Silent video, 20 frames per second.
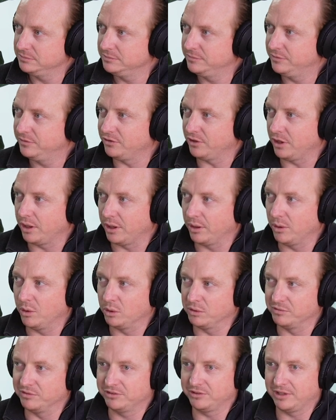So
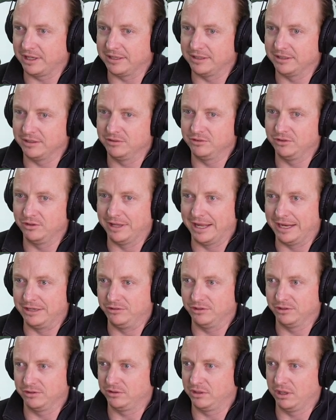all of a sudden, do they
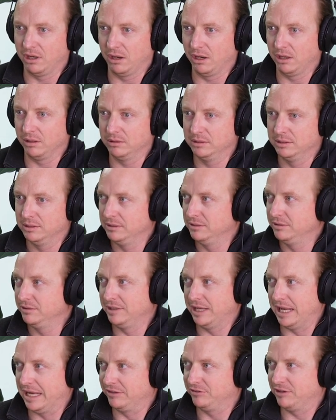just go
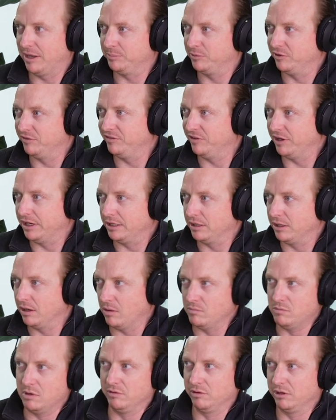accept defeat and go,
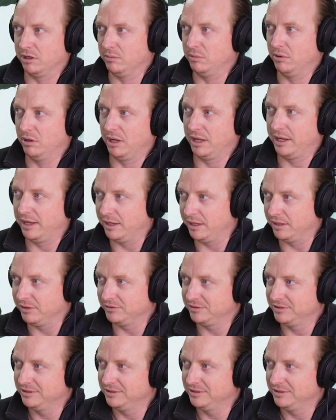I'm never going to buy a house?